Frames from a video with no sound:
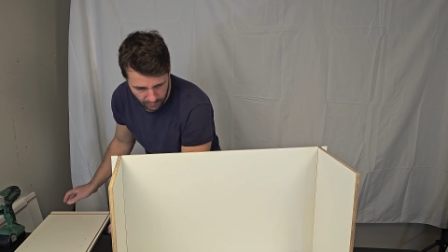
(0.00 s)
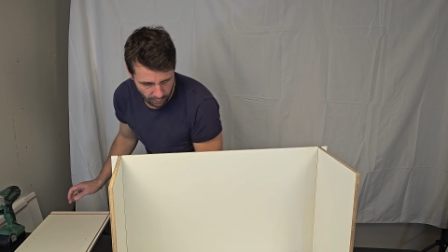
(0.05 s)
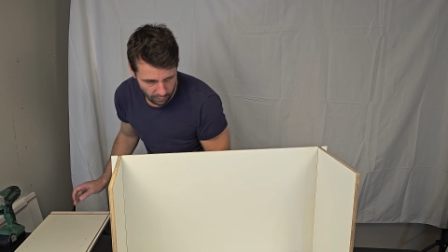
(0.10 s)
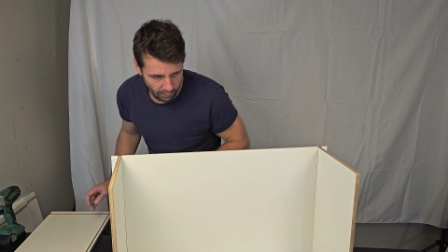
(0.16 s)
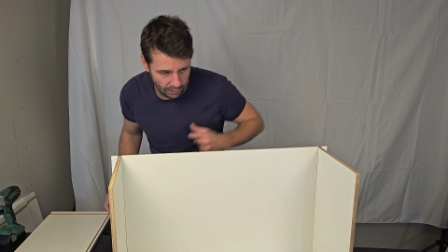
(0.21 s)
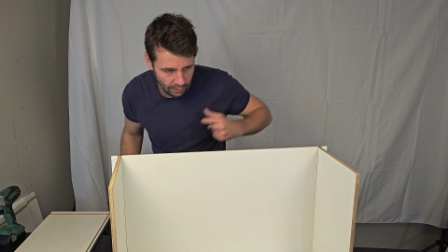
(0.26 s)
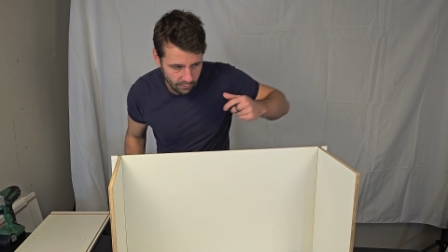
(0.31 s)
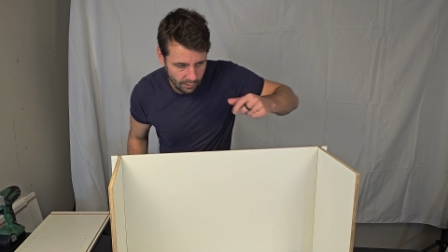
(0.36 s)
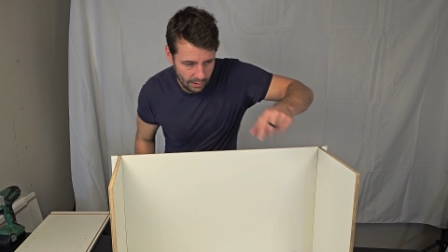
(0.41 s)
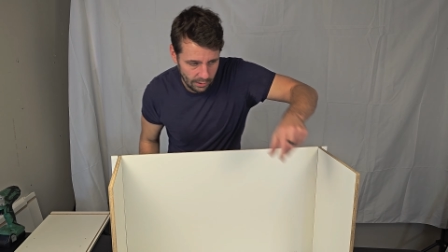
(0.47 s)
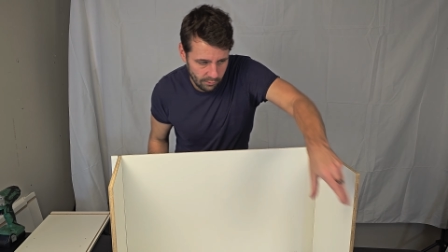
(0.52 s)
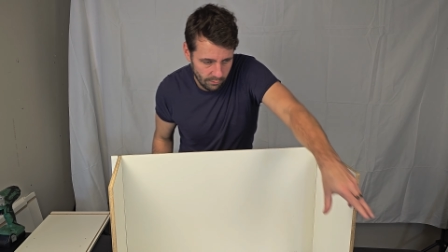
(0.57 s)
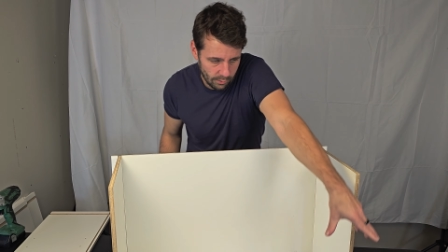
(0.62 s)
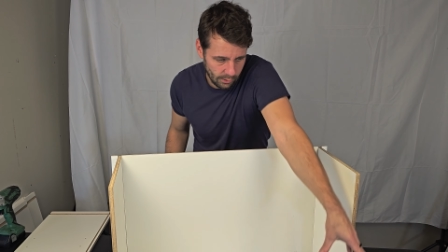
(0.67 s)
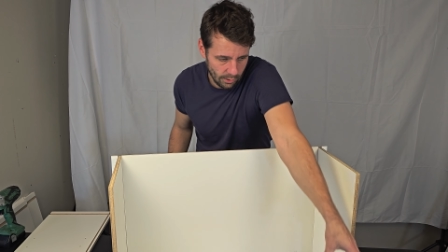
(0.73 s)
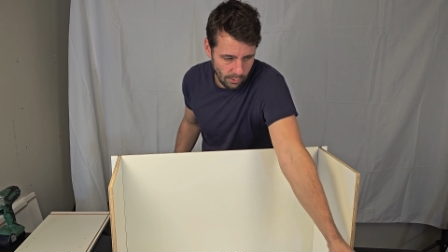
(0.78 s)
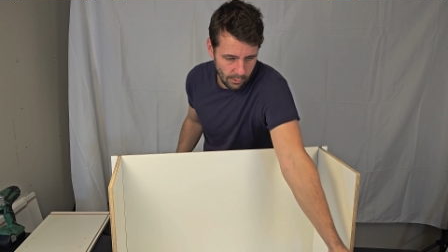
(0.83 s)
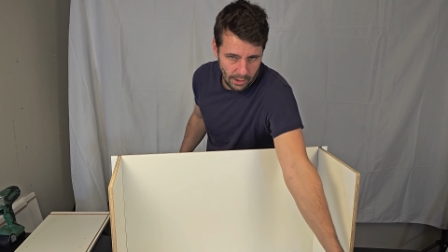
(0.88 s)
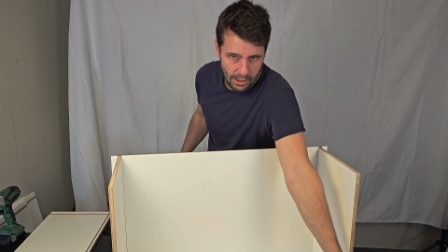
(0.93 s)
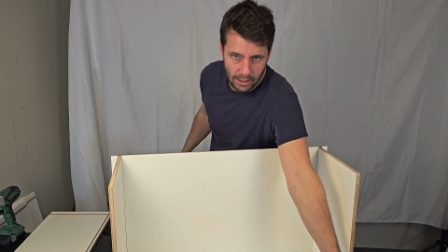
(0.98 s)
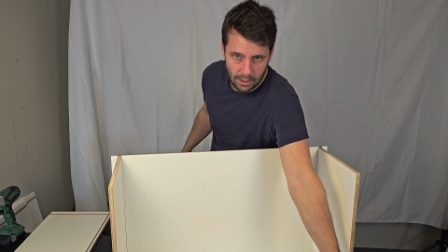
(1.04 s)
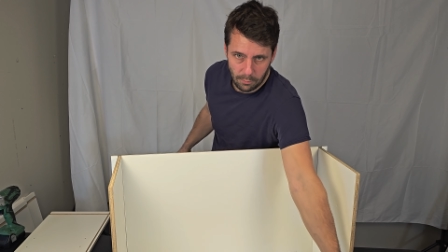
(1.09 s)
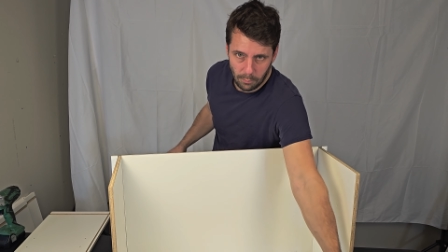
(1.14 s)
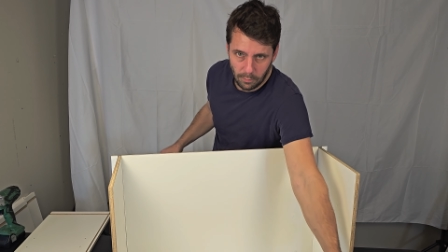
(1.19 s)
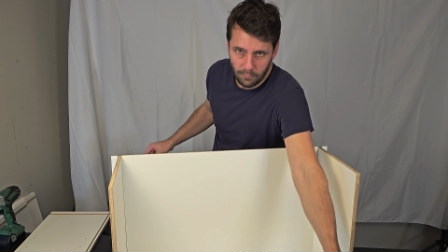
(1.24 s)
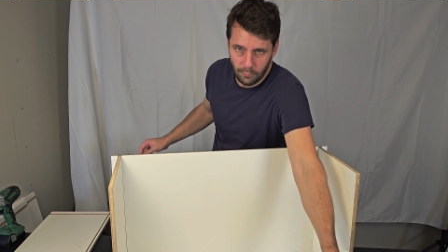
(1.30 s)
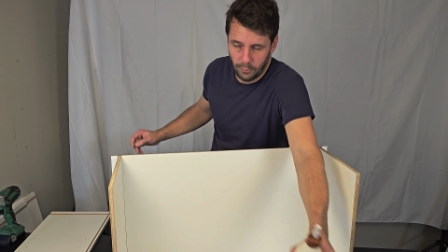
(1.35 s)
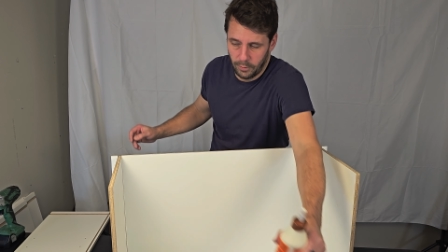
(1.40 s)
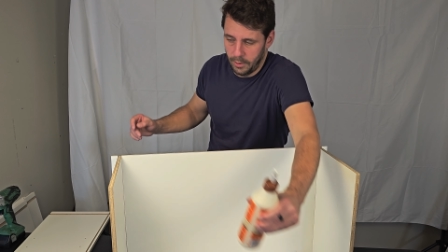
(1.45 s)
know, like we'll go ahead and
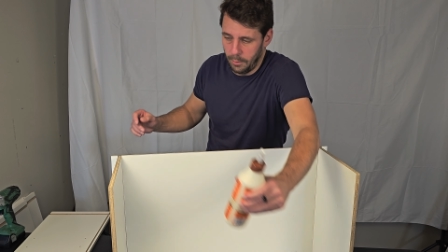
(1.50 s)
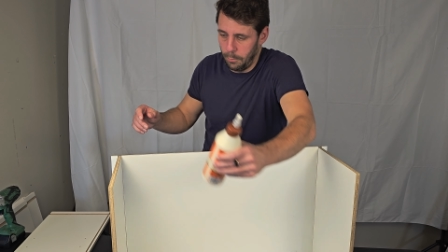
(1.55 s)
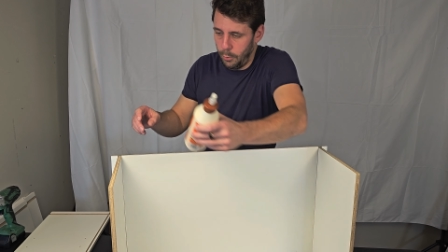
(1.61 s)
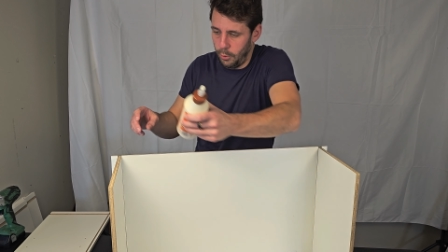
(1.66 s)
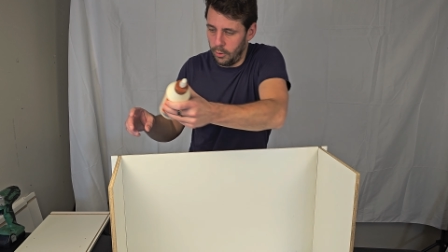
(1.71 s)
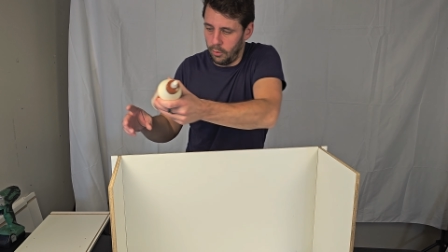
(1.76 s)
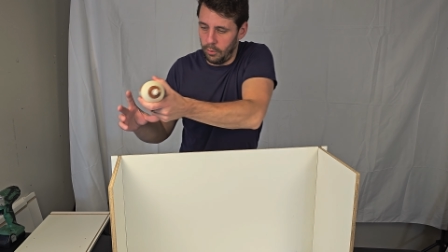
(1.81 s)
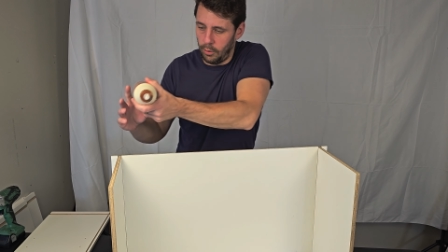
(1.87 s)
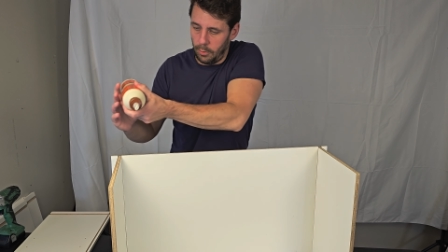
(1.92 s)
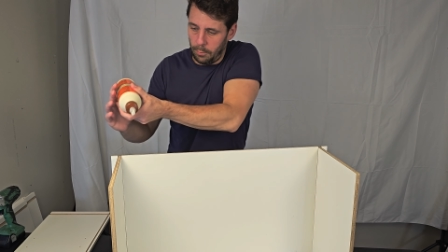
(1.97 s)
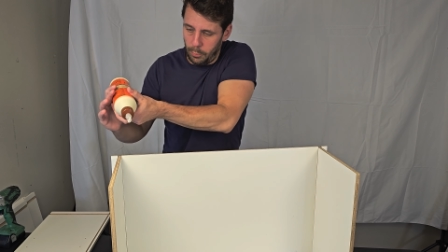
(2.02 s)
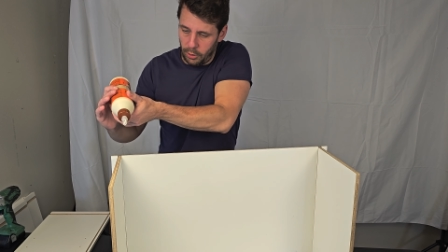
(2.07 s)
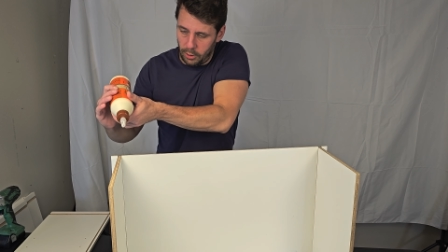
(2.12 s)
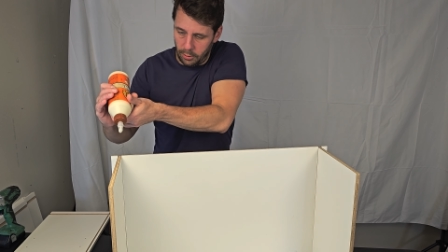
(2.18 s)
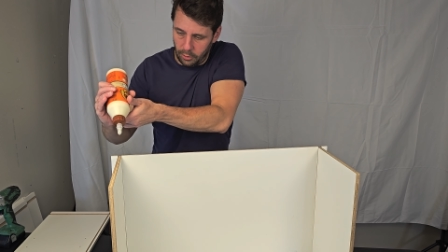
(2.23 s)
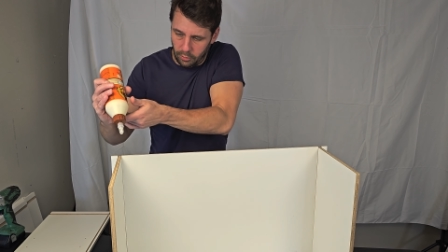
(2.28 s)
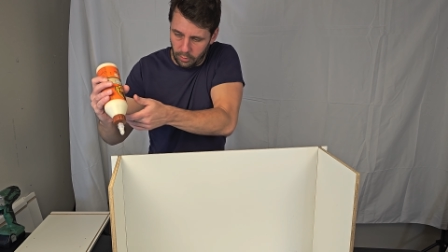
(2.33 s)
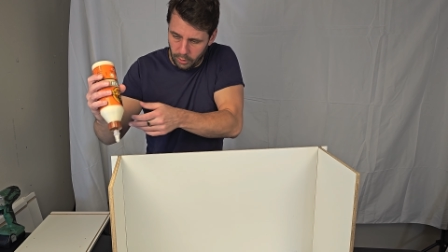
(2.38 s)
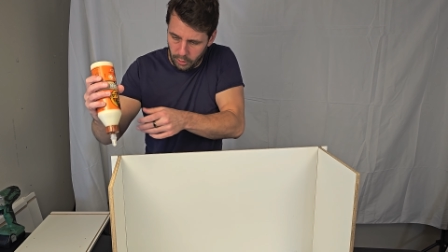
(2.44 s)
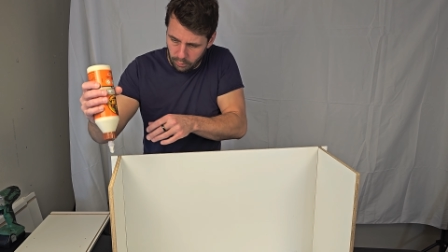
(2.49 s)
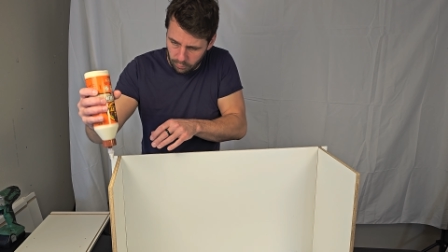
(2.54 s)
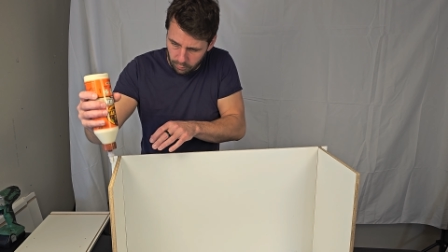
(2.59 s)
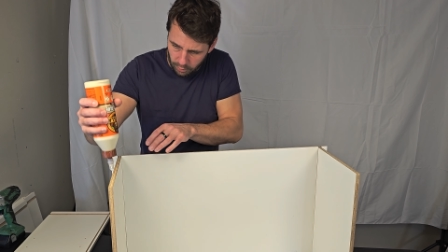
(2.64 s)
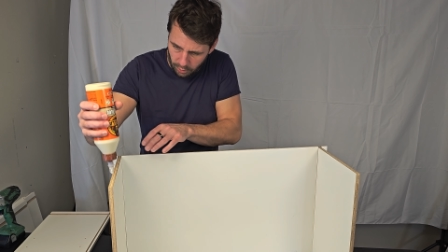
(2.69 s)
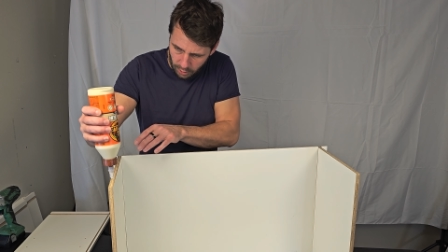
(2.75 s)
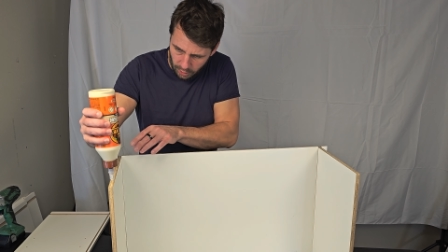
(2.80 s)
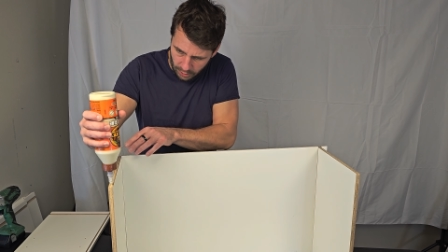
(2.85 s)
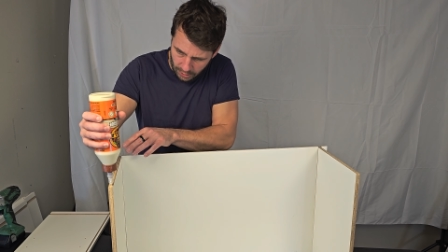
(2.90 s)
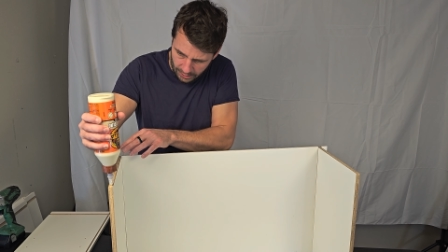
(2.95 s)
we'll freaking put a little bit of glue
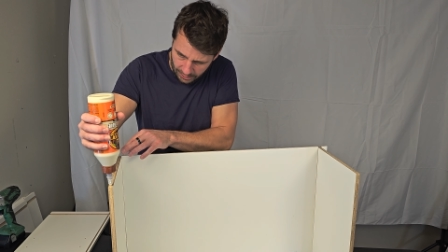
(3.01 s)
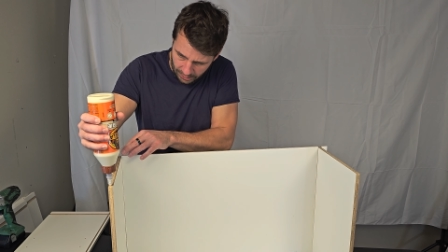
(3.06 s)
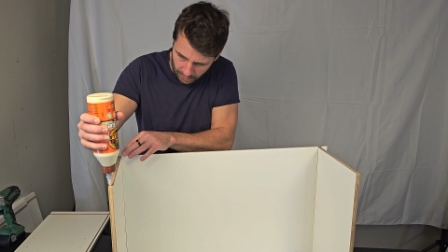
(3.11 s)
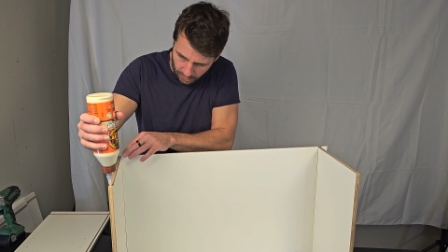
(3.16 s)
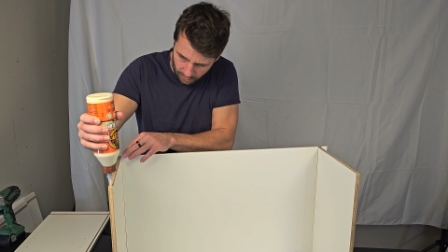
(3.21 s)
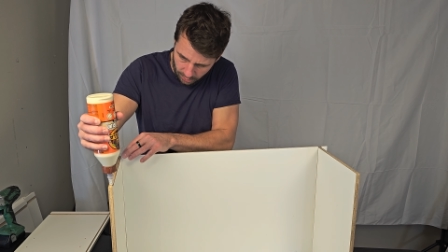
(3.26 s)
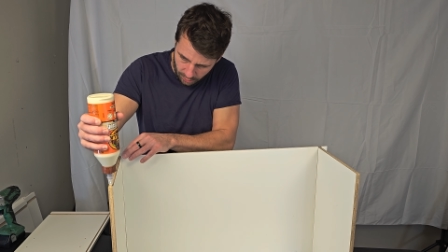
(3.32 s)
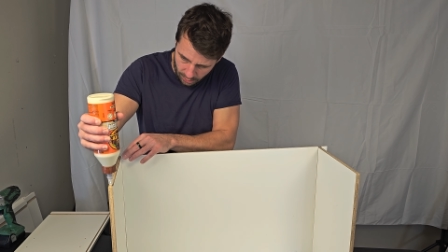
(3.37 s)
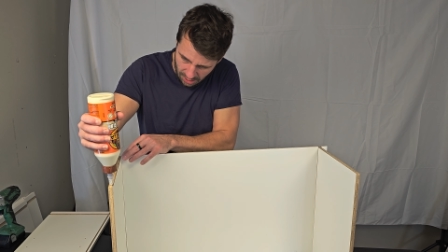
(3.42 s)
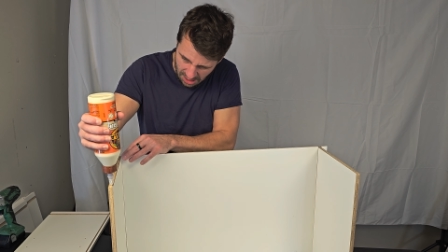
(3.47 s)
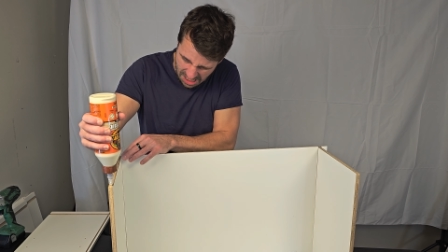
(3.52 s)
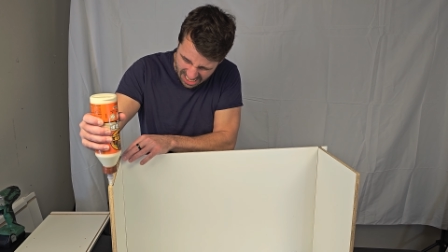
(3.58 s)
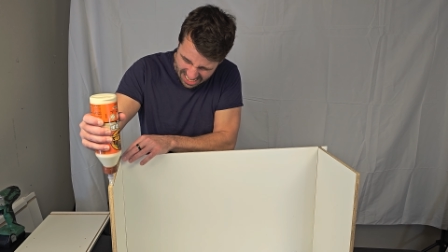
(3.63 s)
along here.